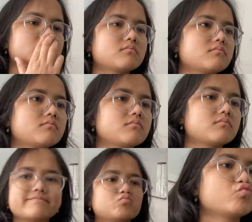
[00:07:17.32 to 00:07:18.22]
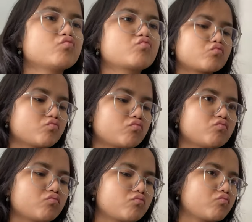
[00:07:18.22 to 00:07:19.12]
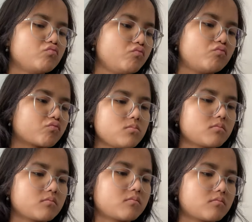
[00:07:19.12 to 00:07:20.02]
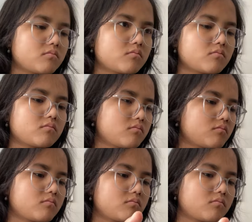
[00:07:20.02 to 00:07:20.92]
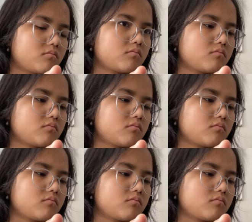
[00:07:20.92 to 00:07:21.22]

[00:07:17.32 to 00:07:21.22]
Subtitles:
Nothing is said.